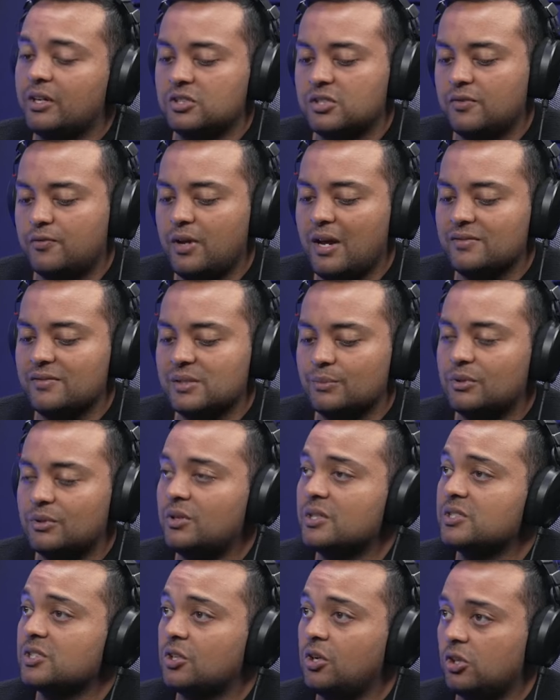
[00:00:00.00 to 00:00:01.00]
Because if you have someone
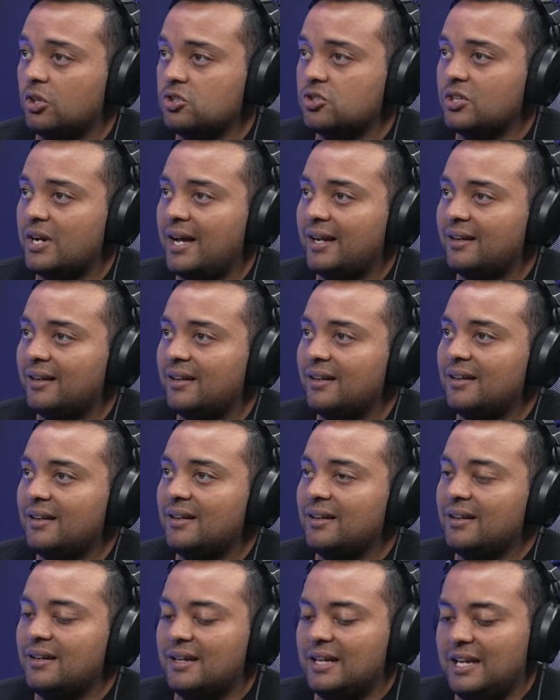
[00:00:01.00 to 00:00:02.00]
who has a contract,
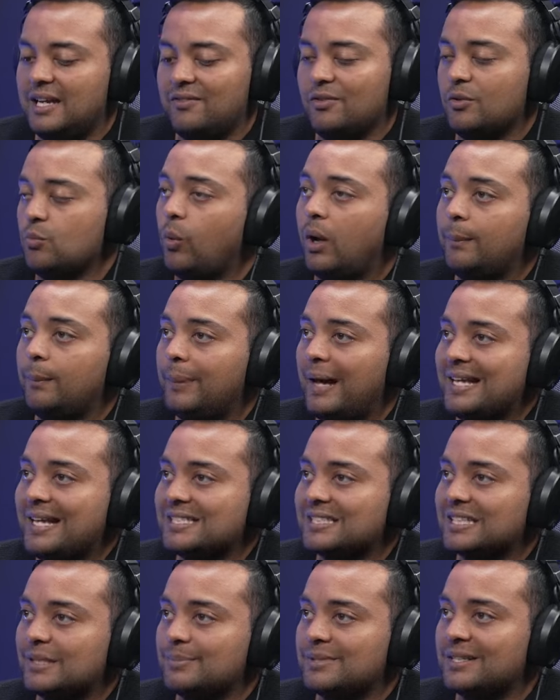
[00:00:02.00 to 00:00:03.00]
even one pay
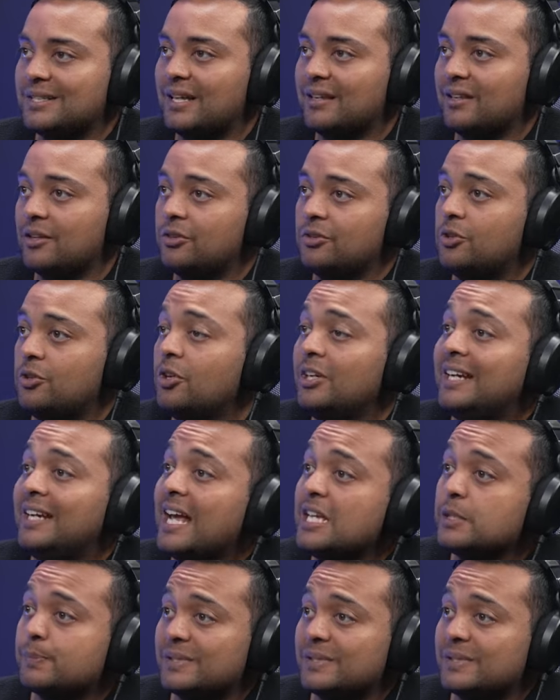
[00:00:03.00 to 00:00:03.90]
slip's another 30 days